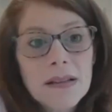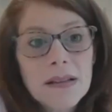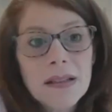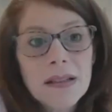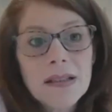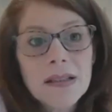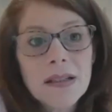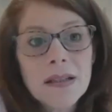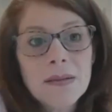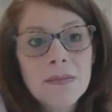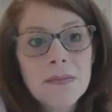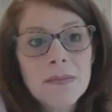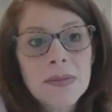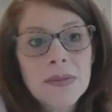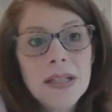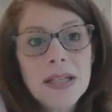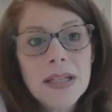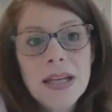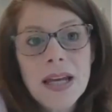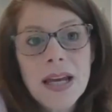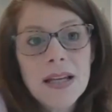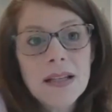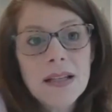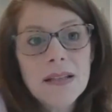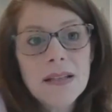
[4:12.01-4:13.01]
system
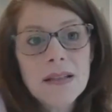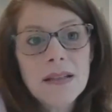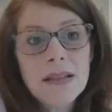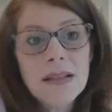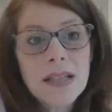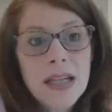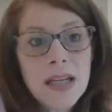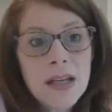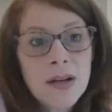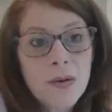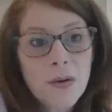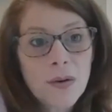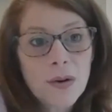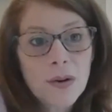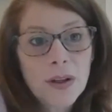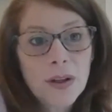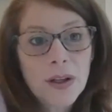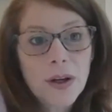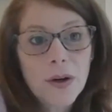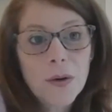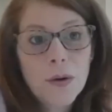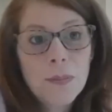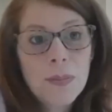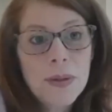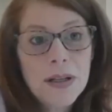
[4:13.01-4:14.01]
to get seen
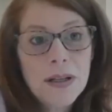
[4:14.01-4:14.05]
earlier,